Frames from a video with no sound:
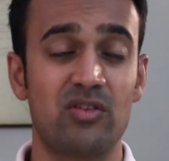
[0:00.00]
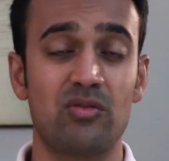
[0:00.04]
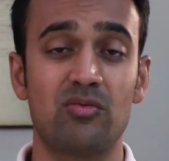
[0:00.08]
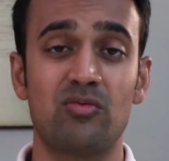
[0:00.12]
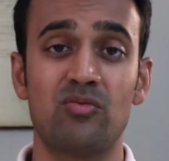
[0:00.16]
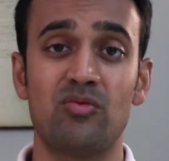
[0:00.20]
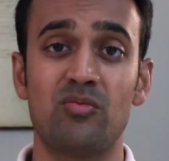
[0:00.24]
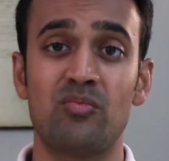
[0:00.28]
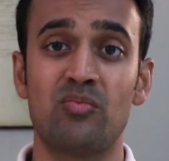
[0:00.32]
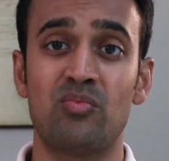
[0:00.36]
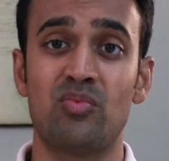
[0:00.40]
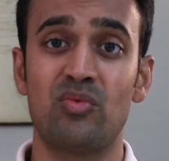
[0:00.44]

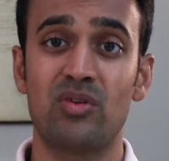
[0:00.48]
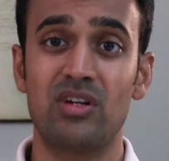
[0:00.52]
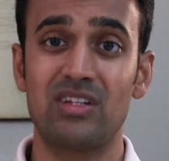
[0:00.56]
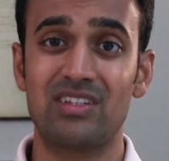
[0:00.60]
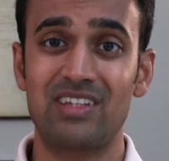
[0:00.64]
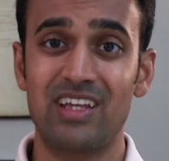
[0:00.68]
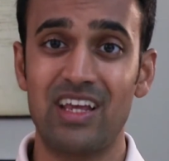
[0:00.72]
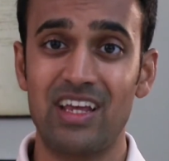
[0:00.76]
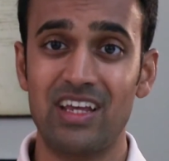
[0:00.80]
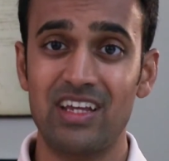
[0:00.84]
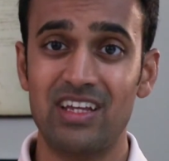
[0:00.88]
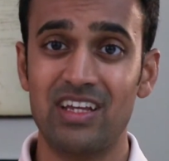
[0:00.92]
you
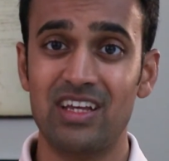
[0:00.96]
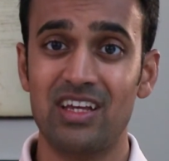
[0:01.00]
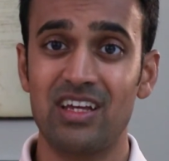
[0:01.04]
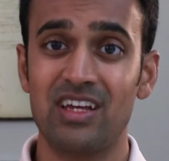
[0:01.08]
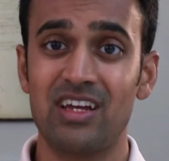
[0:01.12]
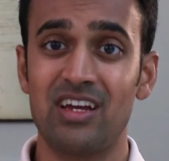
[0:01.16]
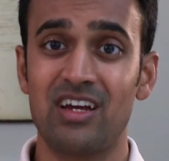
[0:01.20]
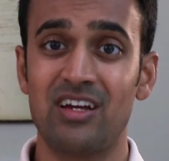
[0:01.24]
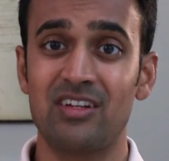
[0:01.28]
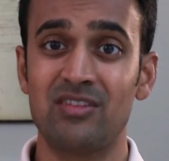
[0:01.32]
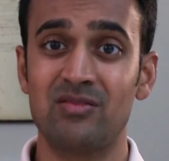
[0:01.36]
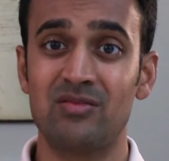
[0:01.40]
take
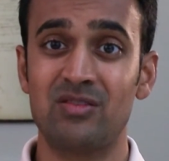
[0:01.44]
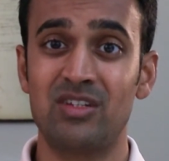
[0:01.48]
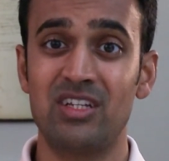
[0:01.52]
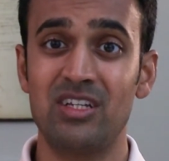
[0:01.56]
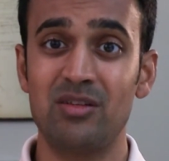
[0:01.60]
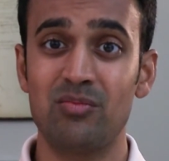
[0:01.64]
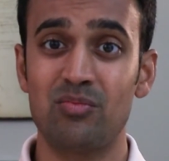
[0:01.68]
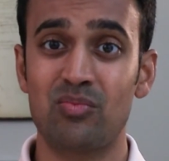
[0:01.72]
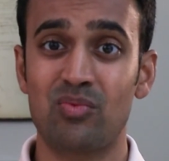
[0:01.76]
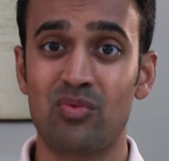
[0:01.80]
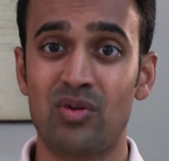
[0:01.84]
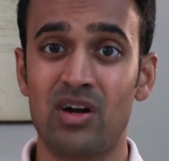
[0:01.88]
a
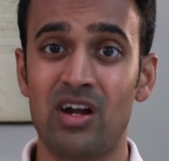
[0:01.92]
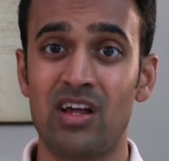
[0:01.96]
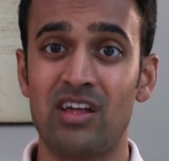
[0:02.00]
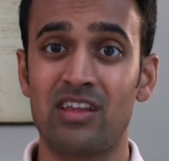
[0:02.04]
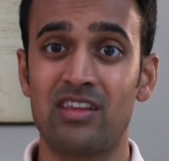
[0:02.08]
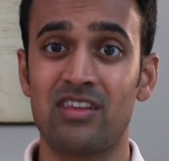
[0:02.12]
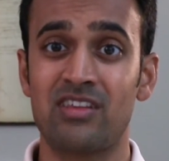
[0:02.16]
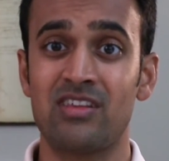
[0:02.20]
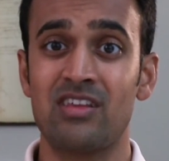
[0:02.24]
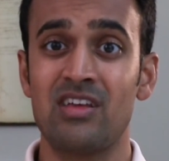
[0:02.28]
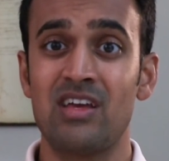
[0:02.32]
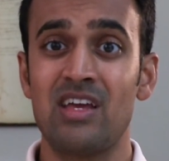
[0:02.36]
deep
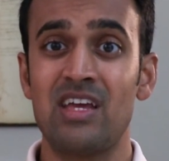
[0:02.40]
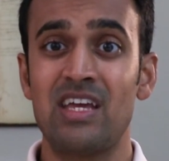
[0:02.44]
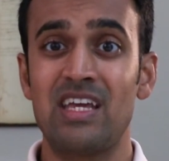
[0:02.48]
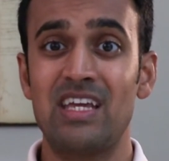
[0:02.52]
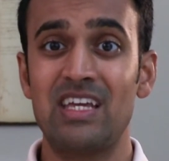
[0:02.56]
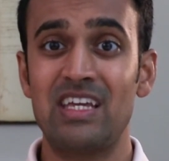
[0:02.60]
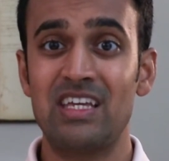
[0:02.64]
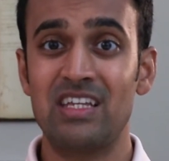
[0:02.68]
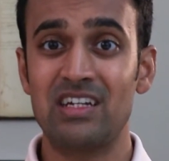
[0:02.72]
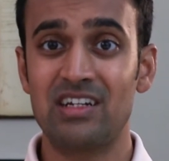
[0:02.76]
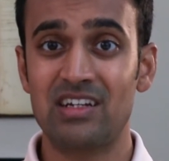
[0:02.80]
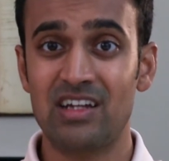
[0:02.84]
breath
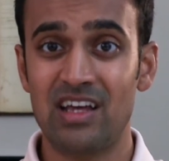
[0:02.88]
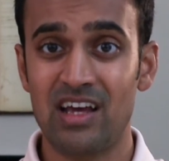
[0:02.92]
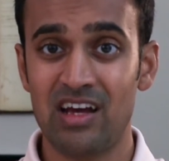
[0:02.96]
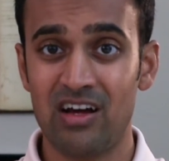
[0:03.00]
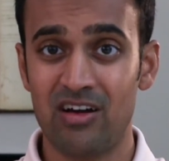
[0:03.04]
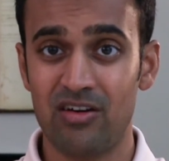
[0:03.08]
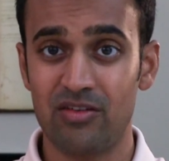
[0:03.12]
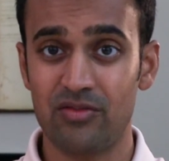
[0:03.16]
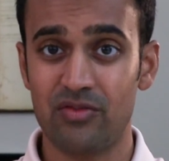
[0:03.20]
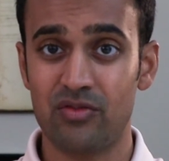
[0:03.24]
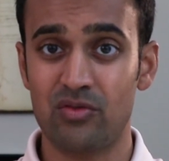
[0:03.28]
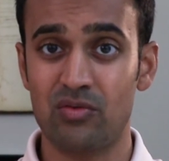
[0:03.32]
in and
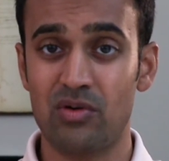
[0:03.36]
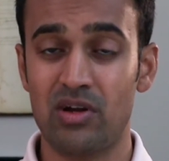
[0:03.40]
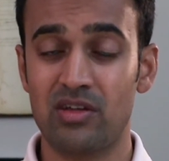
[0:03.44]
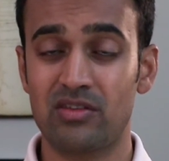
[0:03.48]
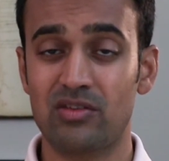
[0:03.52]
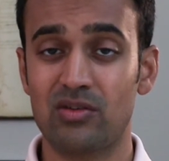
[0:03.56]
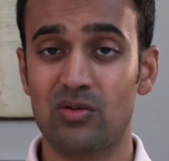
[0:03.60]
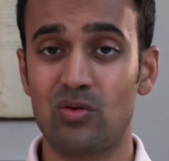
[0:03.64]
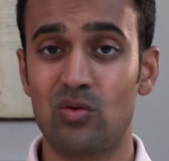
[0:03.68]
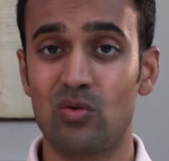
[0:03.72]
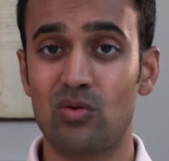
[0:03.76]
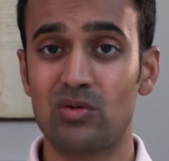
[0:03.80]
out throughout
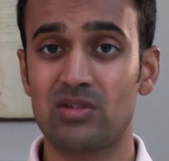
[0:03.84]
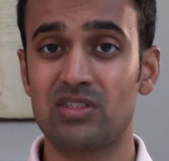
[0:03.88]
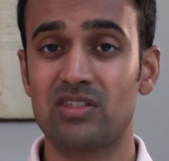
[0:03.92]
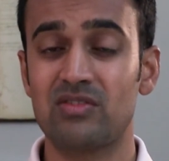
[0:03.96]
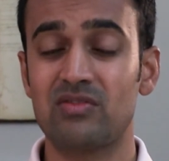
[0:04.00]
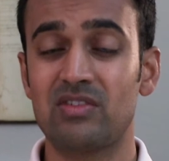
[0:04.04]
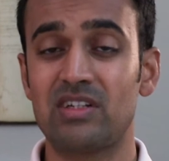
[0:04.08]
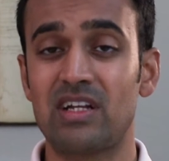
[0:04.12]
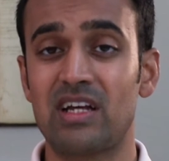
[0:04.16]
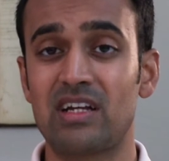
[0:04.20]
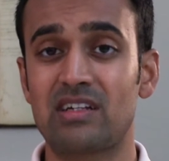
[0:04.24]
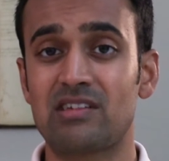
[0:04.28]
the course of
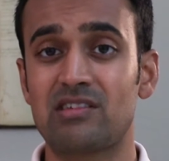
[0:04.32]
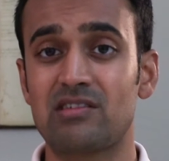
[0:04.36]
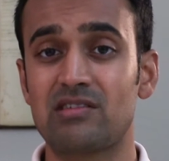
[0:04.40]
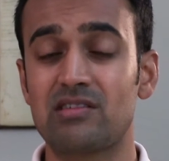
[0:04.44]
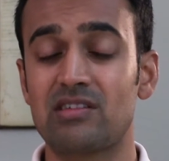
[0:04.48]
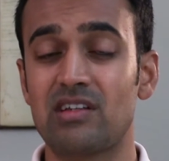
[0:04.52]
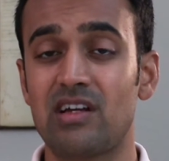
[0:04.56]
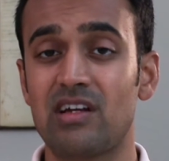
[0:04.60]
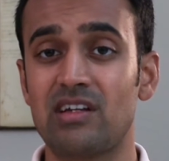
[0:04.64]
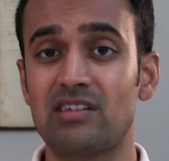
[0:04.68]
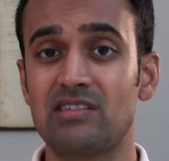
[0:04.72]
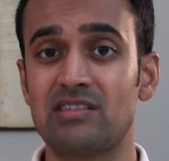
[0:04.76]
an
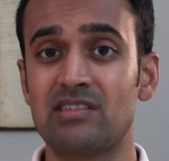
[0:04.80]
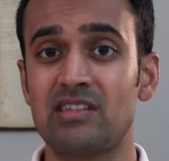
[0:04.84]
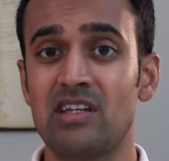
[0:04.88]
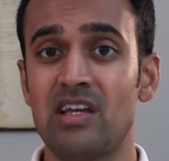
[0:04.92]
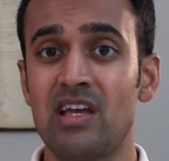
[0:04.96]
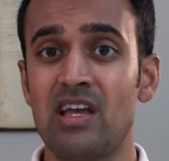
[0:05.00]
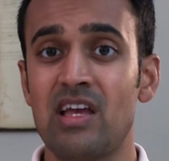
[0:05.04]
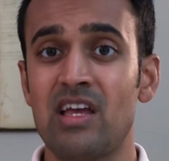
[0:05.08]
exercise,